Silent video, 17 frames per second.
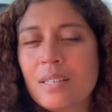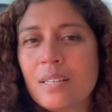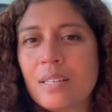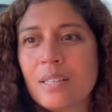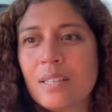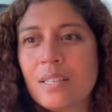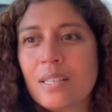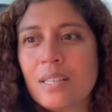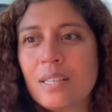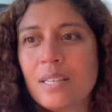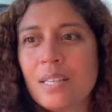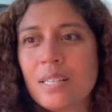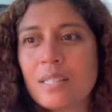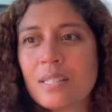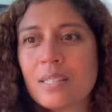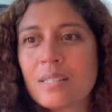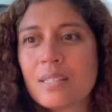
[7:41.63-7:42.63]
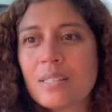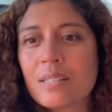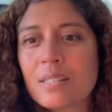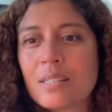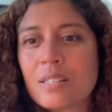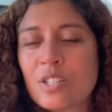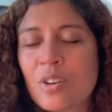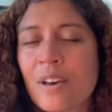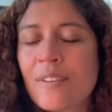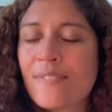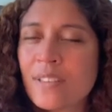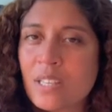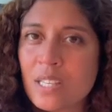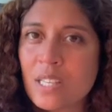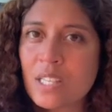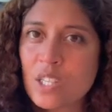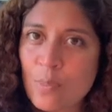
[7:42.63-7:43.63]
it's, so I
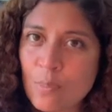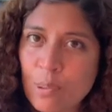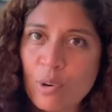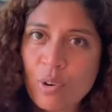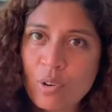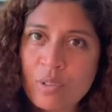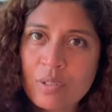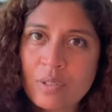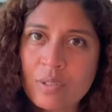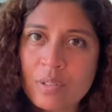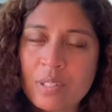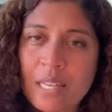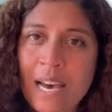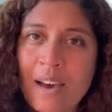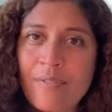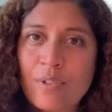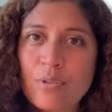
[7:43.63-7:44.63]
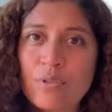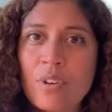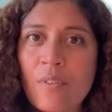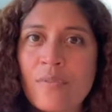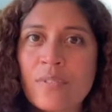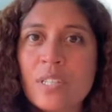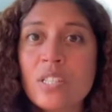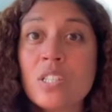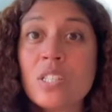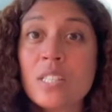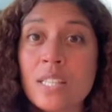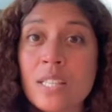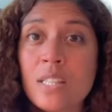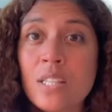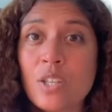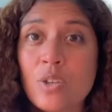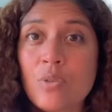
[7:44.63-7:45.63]
think it's important to have those conversations
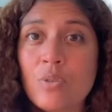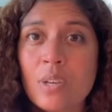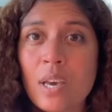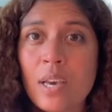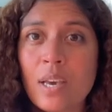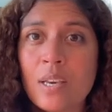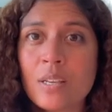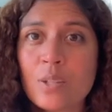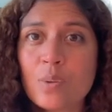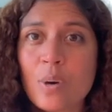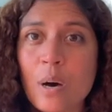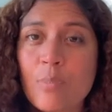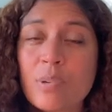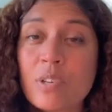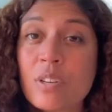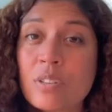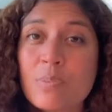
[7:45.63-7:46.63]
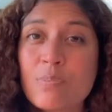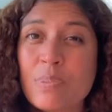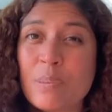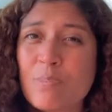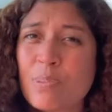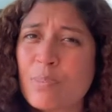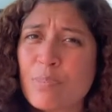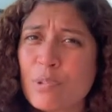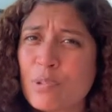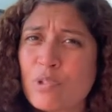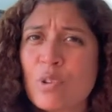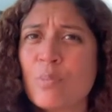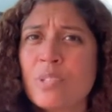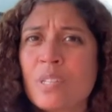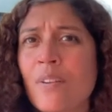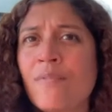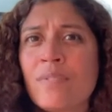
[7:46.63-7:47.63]
in the UK as well, because people put so
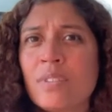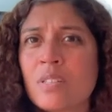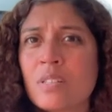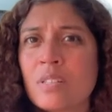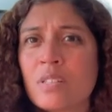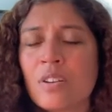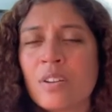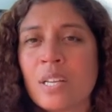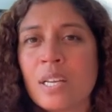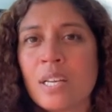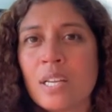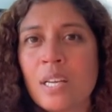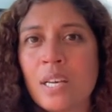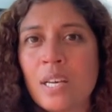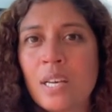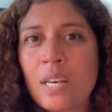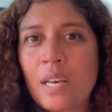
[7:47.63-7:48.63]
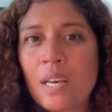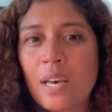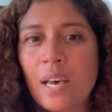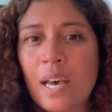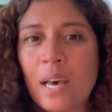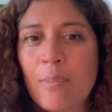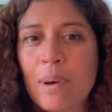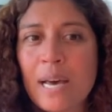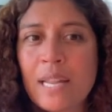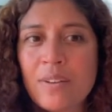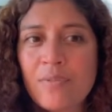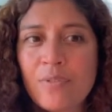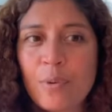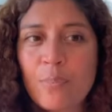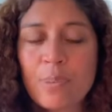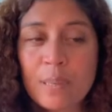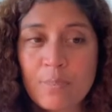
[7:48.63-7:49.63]
much emphasis on it. And
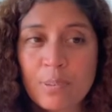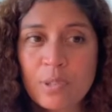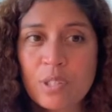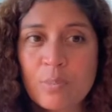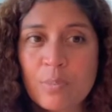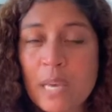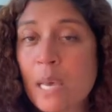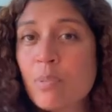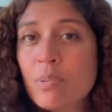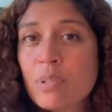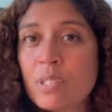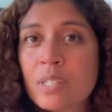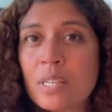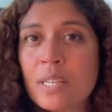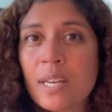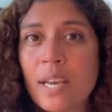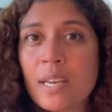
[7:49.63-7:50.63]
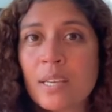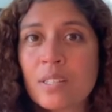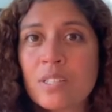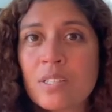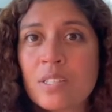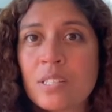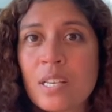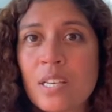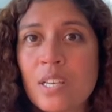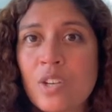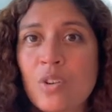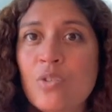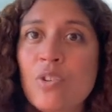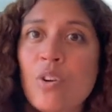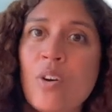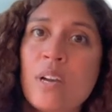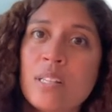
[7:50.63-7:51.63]
for people to be able to connect, to say, you know,
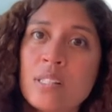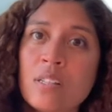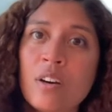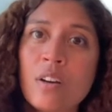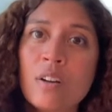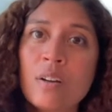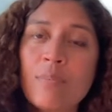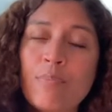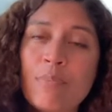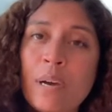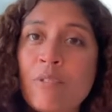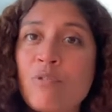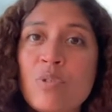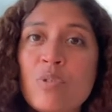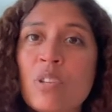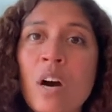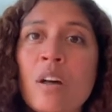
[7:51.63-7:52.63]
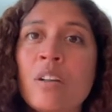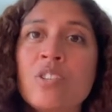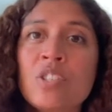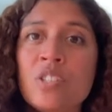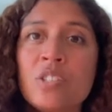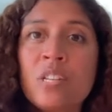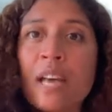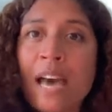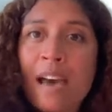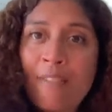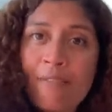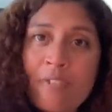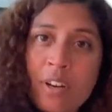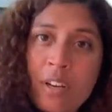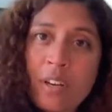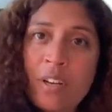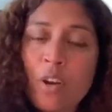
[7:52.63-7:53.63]
no, it's not, my roots aren't just
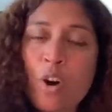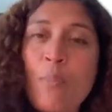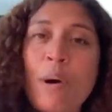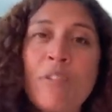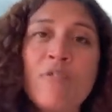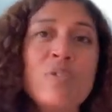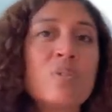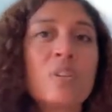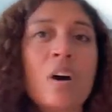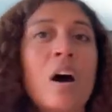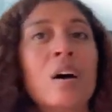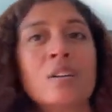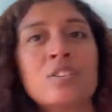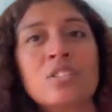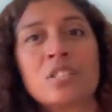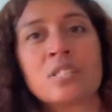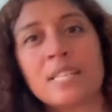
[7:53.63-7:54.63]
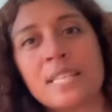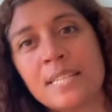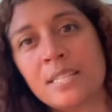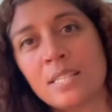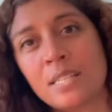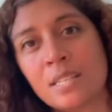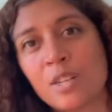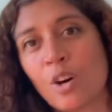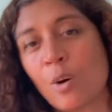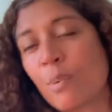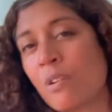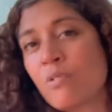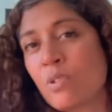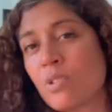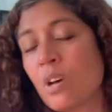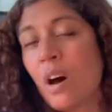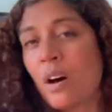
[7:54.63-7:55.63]
African, or my roots aren't just Indian, or my
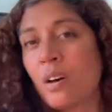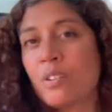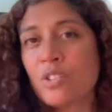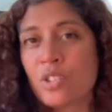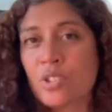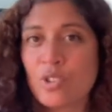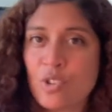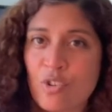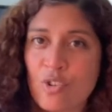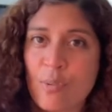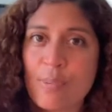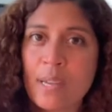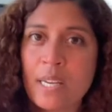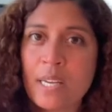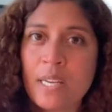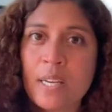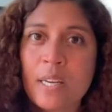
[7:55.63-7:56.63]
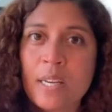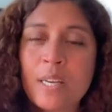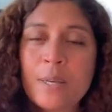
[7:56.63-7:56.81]
roots aren't just European.